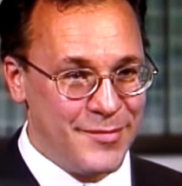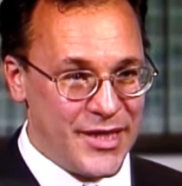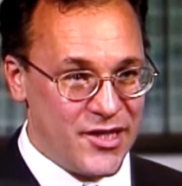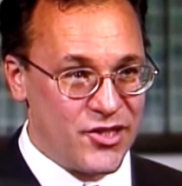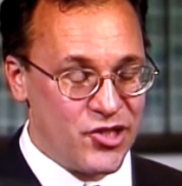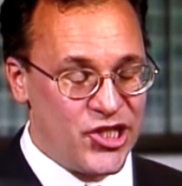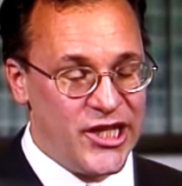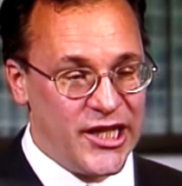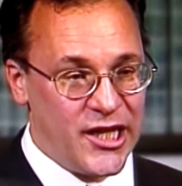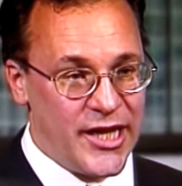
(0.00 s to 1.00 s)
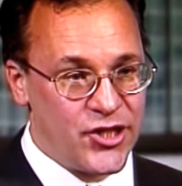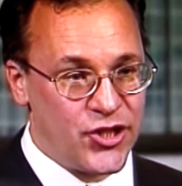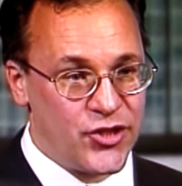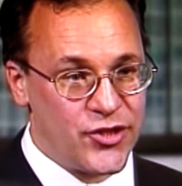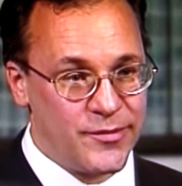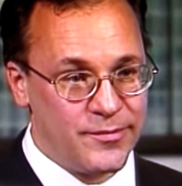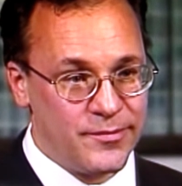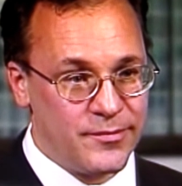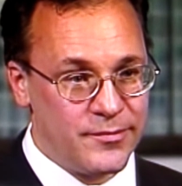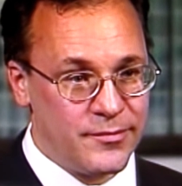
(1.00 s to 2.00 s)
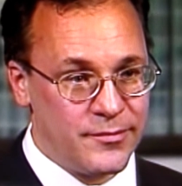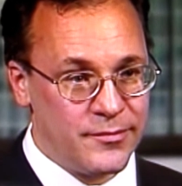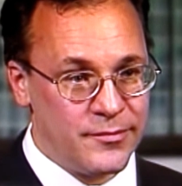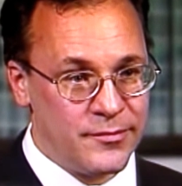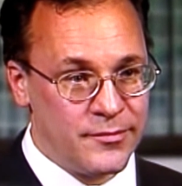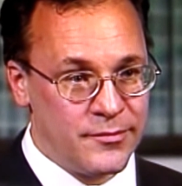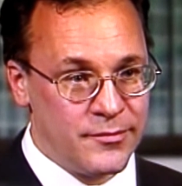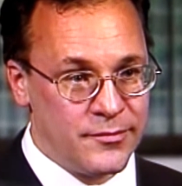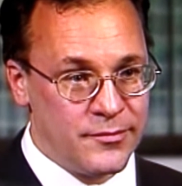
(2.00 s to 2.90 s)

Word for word: Because they're stealing elections. How can you say that?